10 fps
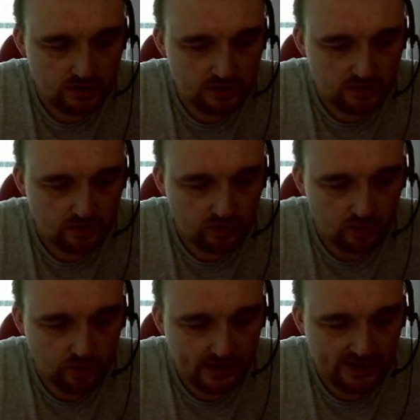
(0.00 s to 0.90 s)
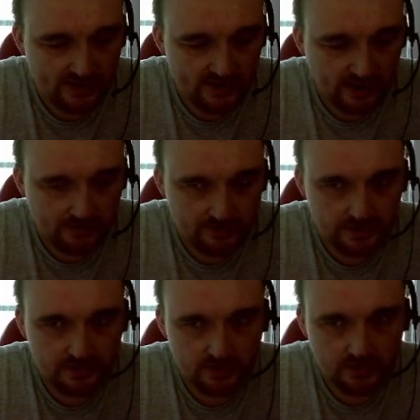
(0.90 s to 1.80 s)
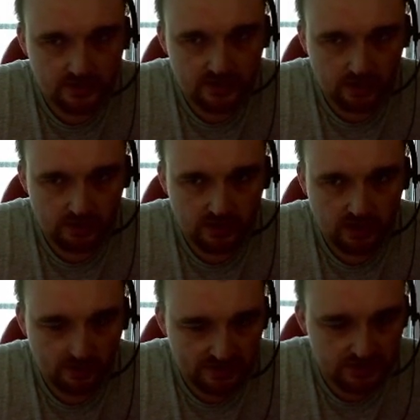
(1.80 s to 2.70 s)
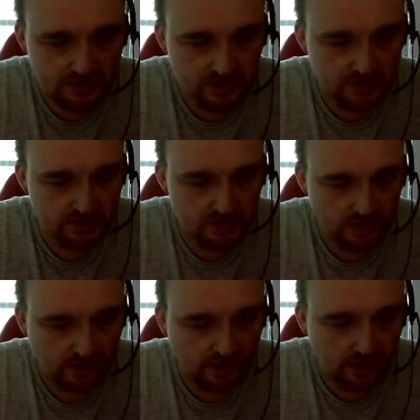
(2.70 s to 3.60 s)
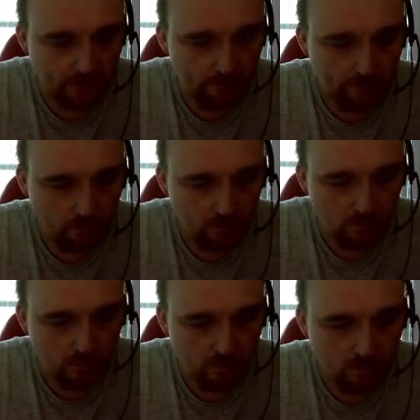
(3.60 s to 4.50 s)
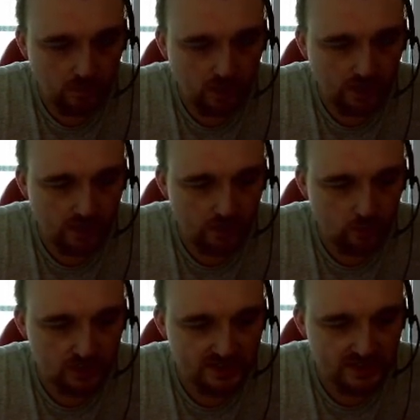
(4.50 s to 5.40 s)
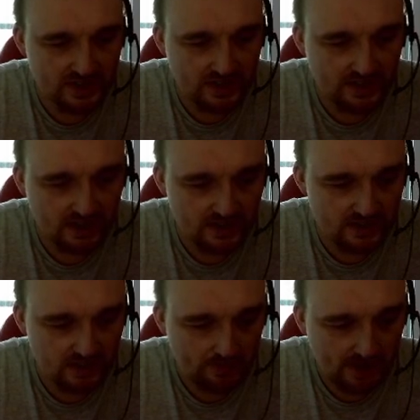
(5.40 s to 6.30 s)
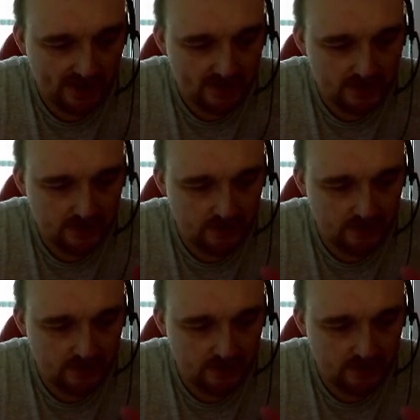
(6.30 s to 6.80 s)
So quite a different tower image. Um, we see this is a mask